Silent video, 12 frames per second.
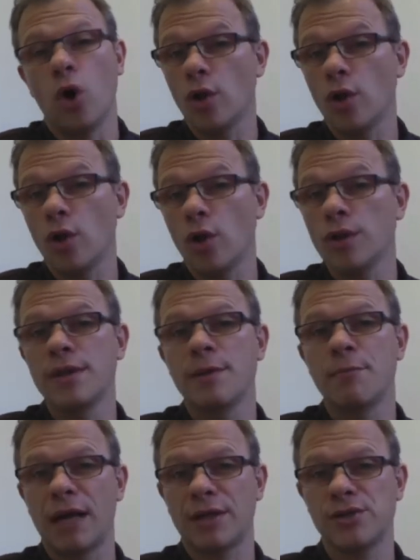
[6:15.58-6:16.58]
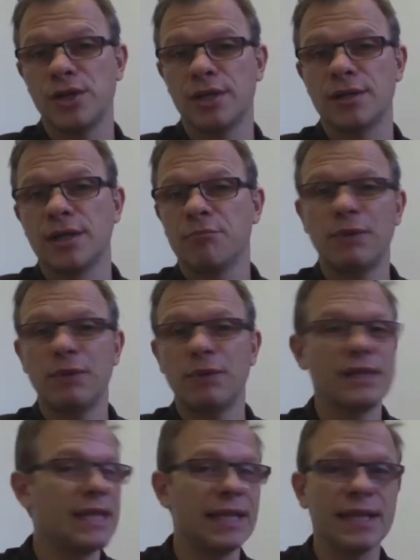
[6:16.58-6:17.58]
on the budget,
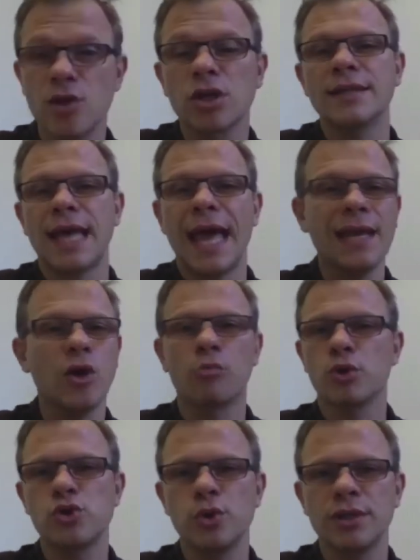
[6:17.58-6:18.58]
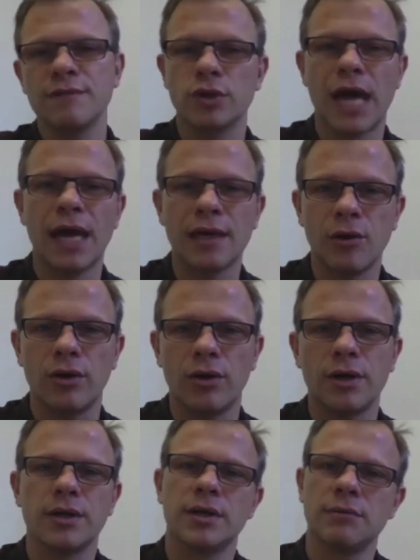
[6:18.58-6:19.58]
but then does not create any opportunity
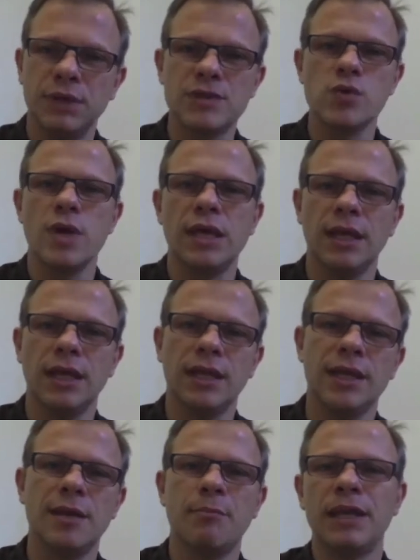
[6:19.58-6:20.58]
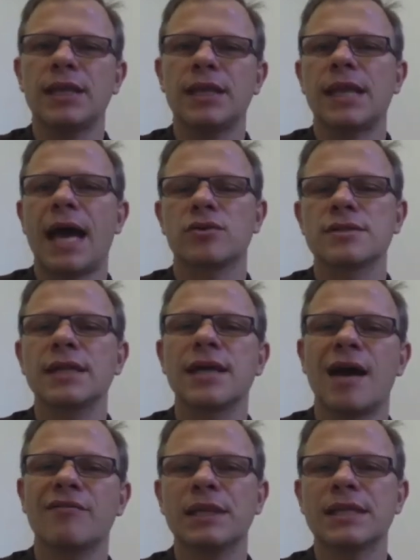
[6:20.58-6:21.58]
for dialogue between independent
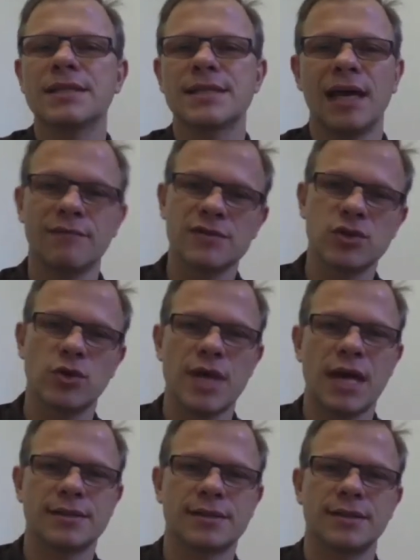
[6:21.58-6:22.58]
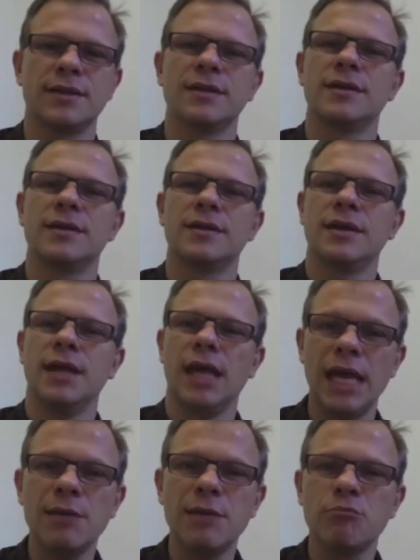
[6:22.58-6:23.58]
actors and government itself so that
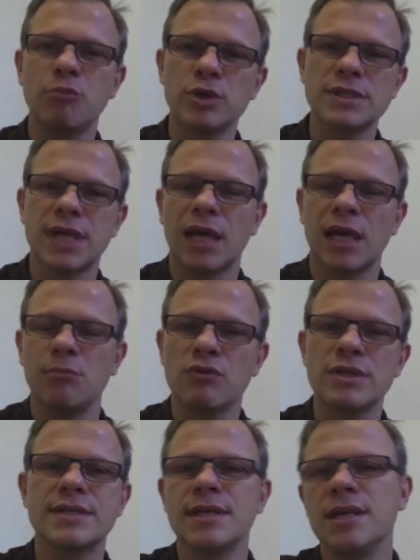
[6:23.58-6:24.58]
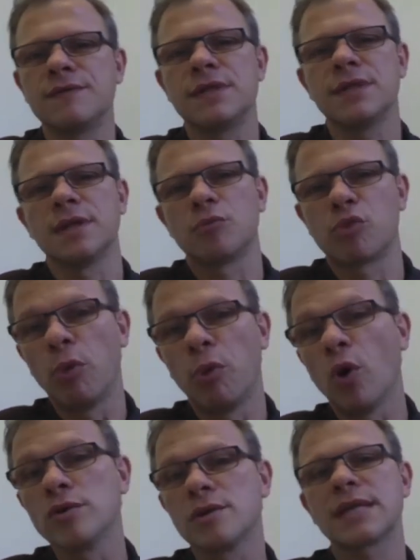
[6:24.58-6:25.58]
inputs can be received,
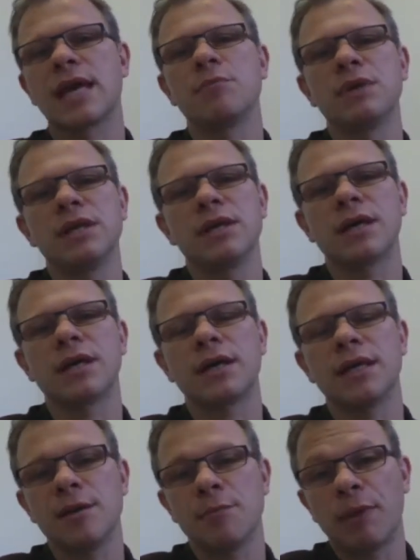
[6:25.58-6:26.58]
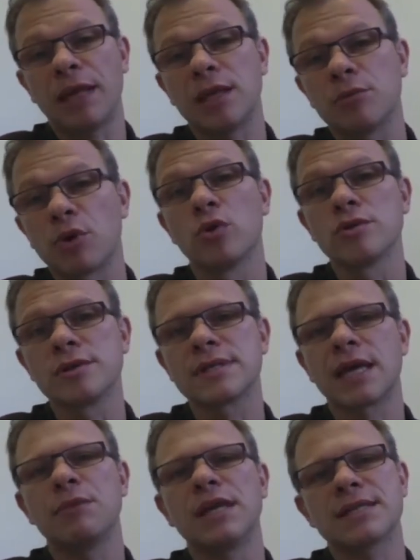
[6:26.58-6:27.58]
proposals can be independent
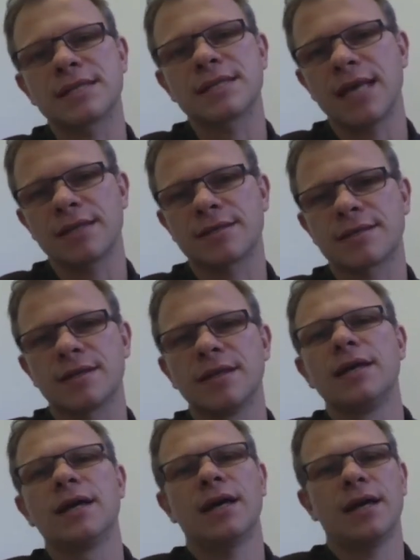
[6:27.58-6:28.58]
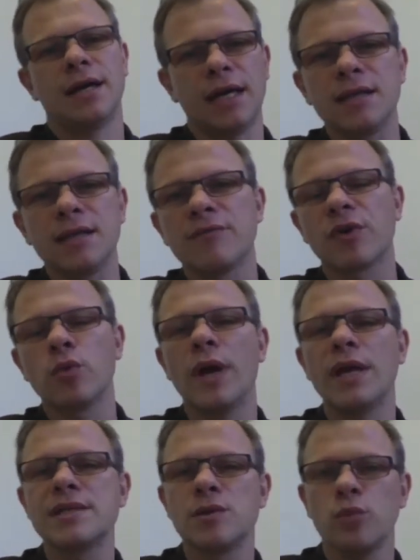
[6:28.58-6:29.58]
proposals can be assessed, and
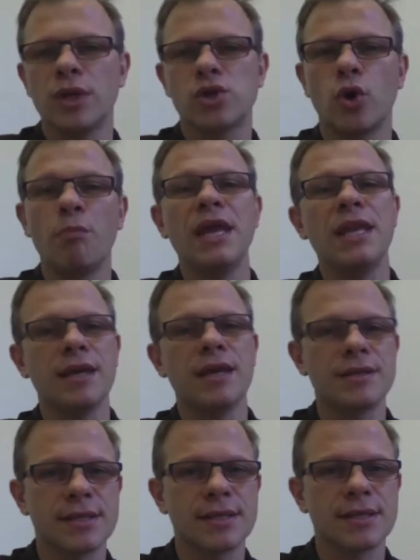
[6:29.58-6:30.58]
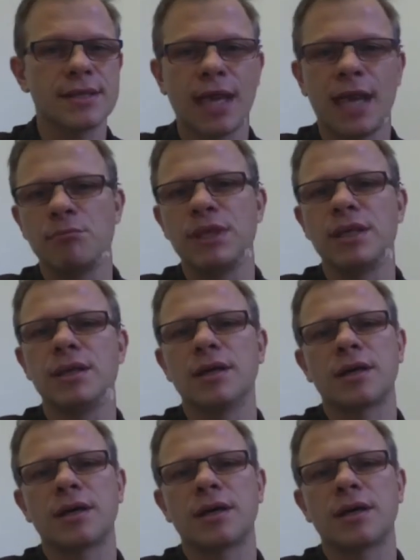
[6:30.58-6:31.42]
different ways in which opinions can be